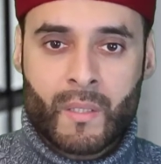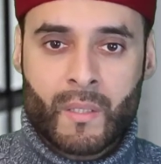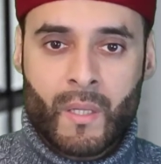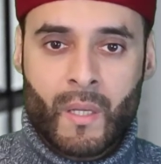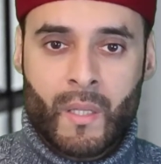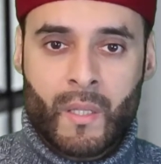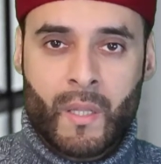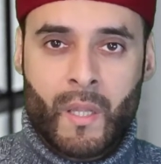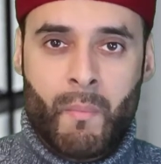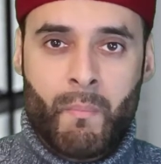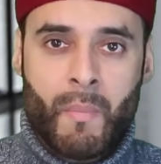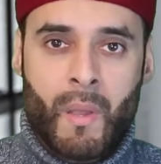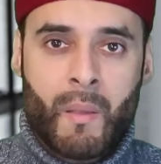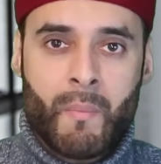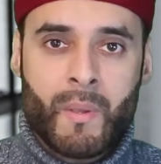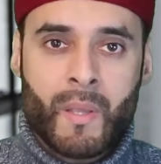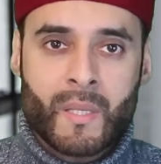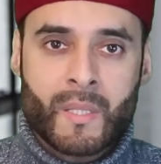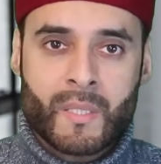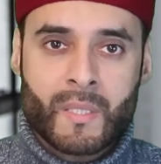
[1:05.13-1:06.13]
Uh, there may
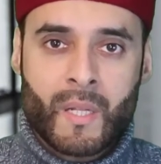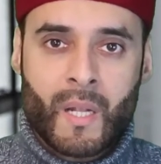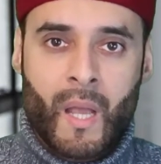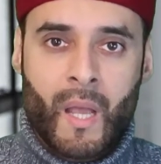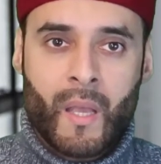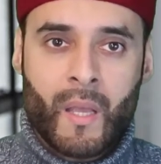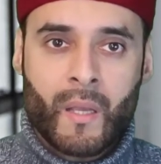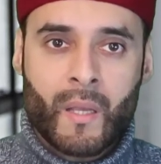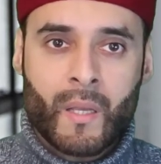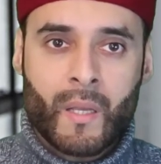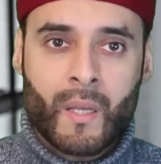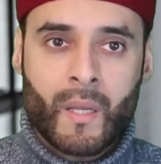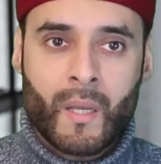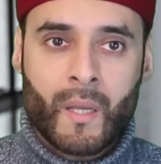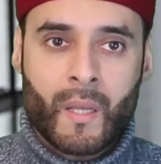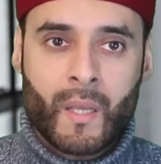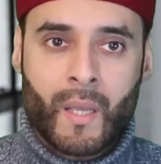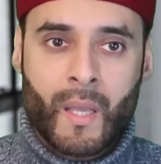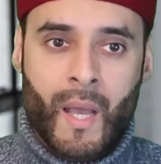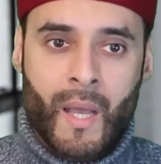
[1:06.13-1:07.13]
be a slight
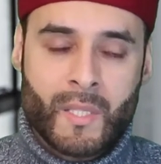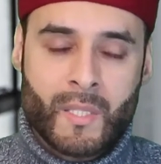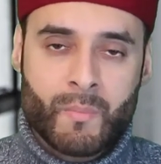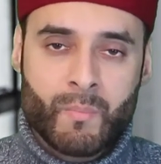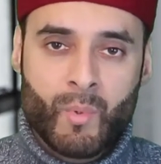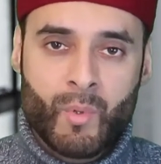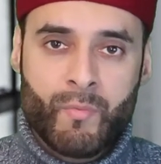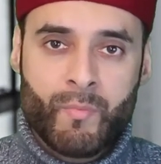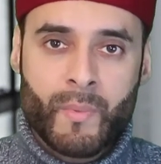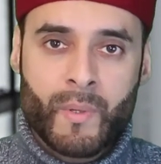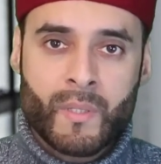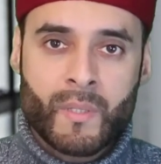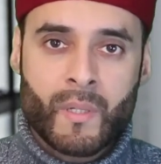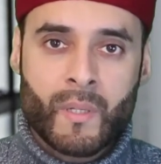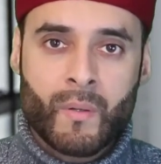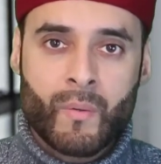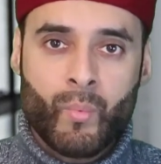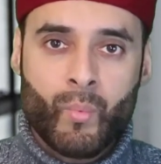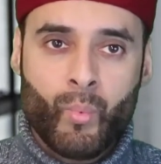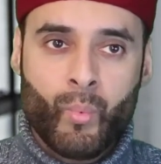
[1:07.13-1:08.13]
gas movement
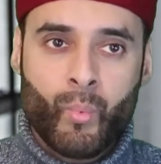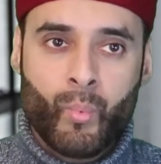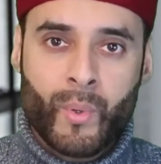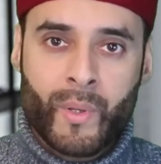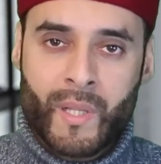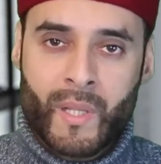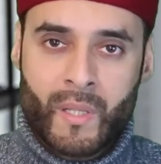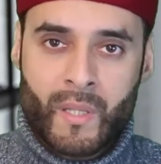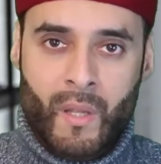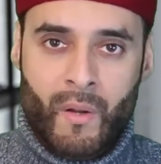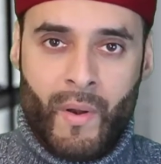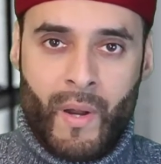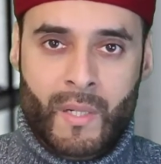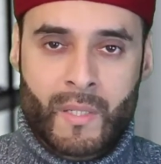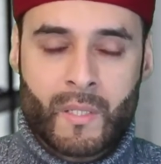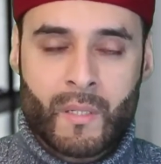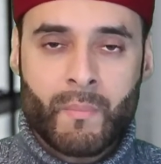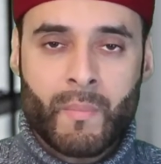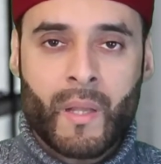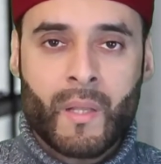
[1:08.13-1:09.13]
within the
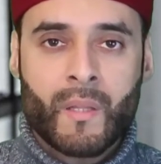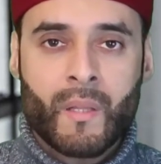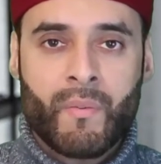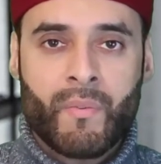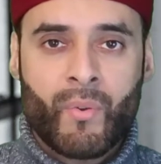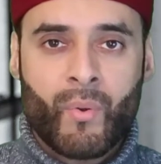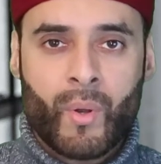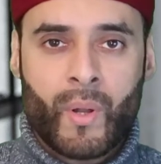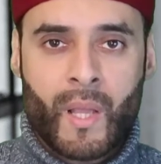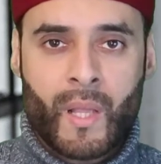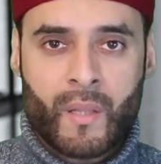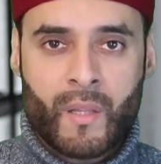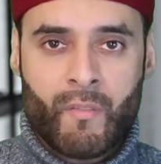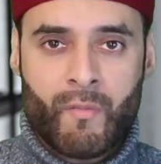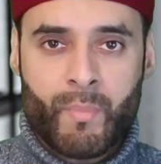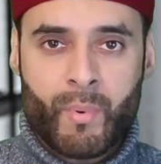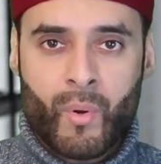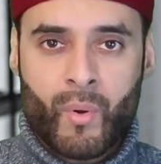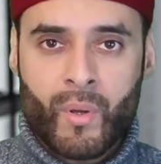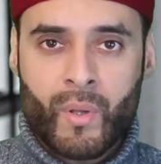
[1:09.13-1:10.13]
rectum, and they feel like
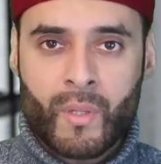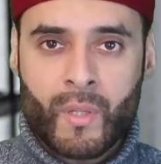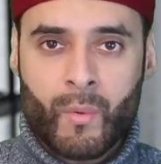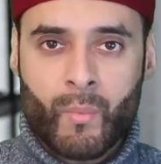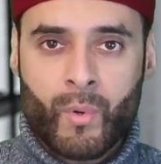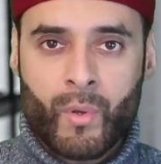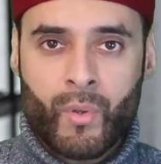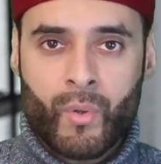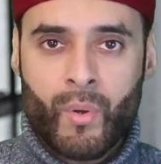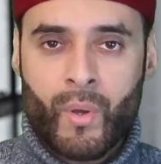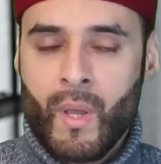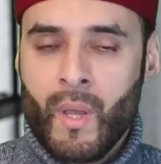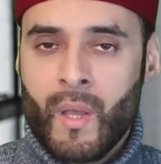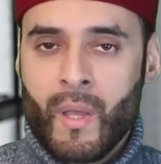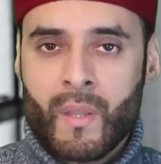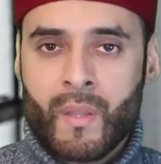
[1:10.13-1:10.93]
they've broken their wudu.